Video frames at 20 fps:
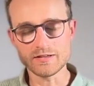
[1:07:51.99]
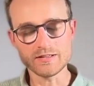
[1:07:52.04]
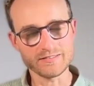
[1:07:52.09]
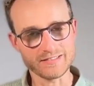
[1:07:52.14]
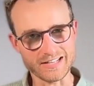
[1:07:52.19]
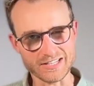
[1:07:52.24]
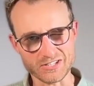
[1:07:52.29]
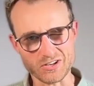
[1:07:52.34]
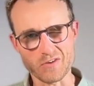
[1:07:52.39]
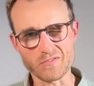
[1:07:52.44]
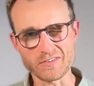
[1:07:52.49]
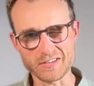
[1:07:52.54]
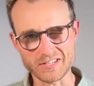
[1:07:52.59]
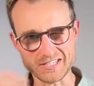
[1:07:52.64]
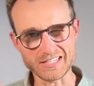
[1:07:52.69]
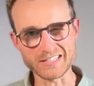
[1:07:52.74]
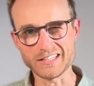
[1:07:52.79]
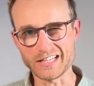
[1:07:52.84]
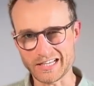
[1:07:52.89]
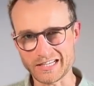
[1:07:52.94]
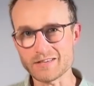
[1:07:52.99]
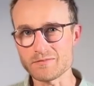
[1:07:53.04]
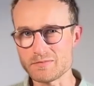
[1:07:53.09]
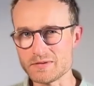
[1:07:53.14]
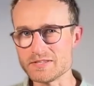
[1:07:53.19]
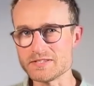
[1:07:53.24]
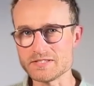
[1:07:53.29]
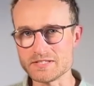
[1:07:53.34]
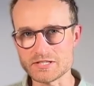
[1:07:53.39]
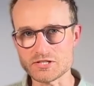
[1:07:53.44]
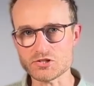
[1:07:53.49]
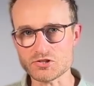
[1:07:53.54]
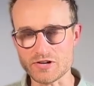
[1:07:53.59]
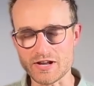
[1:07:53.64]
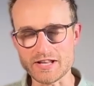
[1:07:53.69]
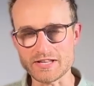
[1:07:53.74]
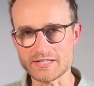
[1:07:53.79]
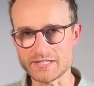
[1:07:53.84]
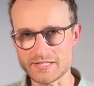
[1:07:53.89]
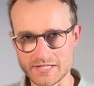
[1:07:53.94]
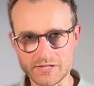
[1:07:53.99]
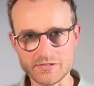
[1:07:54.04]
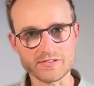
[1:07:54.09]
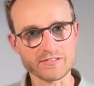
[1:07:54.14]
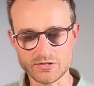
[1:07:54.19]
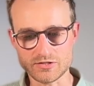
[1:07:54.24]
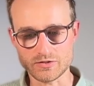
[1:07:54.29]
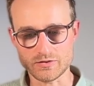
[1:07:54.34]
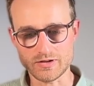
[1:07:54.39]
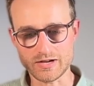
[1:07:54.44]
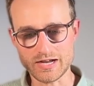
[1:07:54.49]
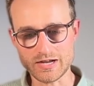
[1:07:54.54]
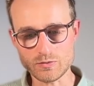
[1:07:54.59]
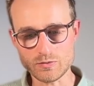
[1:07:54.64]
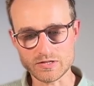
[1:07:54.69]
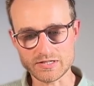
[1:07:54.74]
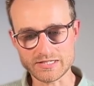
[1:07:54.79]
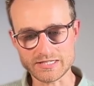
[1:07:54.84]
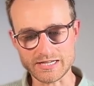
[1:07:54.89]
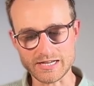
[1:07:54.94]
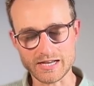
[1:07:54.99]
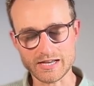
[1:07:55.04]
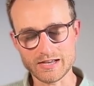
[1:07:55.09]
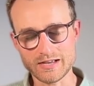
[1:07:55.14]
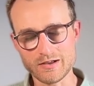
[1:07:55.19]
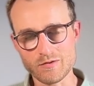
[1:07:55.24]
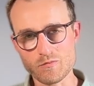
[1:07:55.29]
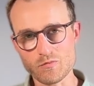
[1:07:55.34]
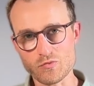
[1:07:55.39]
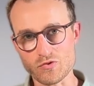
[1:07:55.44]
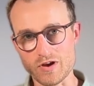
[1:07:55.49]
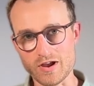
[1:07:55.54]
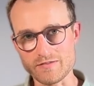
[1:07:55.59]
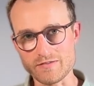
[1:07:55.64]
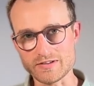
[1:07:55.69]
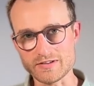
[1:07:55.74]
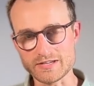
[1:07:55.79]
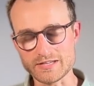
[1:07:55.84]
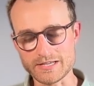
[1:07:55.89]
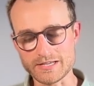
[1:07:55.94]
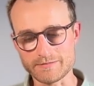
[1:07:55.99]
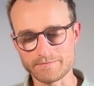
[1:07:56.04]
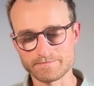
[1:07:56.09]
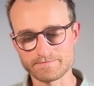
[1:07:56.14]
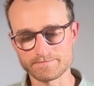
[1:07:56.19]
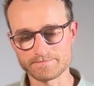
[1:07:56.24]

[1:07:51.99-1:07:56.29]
That's obviously like a business trade secret. So I would tick private here.